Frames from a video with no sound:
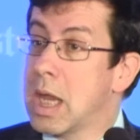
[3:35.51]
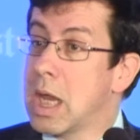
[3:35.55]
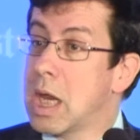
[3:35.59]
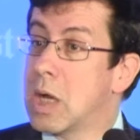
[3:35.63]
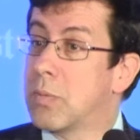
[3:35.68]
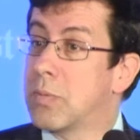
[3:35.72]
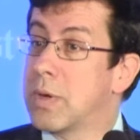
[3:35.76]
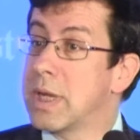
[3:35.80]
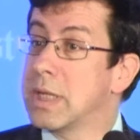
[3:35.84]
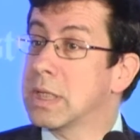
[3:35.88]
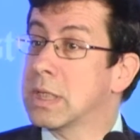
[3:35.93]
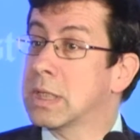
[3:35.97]

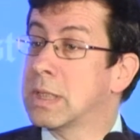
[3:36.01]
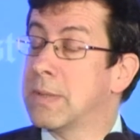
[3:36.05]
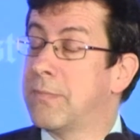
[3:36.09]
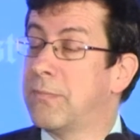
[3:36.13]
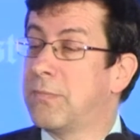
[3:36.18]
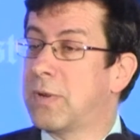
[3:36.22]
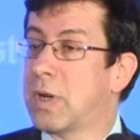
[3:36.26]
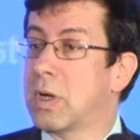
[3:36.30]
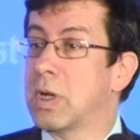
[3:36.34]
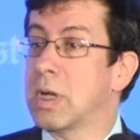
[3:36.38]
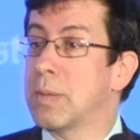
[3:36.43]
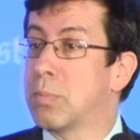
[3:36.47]
It raises some
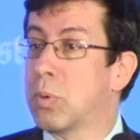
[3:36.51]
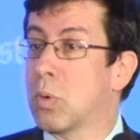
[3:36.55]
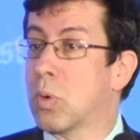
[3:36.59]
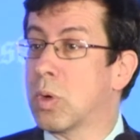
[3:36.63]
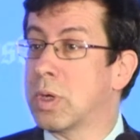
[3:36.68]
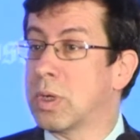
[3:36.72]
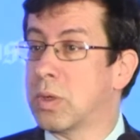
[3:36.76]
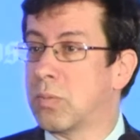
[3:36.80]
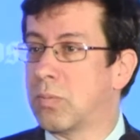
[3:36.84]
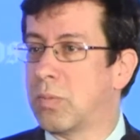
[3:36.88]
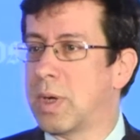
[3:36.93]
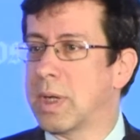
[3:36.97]
very
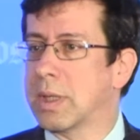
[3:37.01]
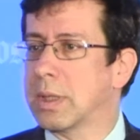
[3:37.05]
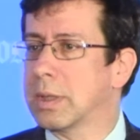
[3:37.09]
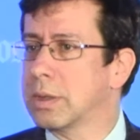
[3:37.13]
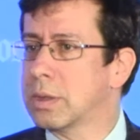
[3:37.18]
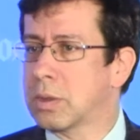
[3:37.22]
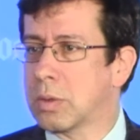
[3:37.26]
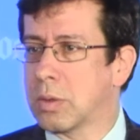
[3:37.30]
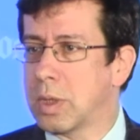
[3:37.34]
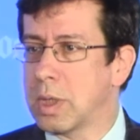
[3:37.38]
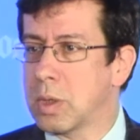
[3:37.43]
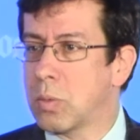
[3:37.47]
important
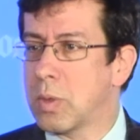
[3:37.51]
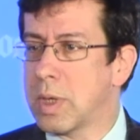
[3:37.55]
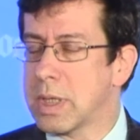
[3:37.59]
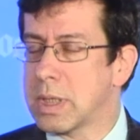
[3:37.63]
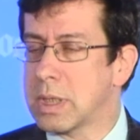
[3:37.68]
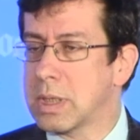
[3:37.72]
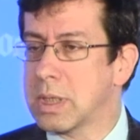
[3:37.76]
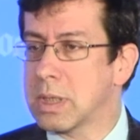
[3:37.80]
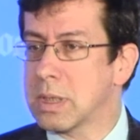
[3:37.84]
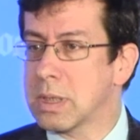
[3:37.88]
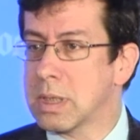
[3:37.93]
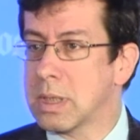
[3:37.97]
regulatory
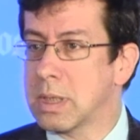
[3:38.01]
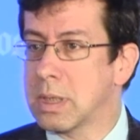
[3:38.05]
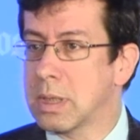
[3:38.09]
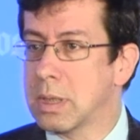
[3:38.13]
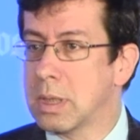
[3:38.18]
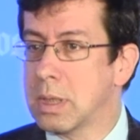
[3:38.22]
questions,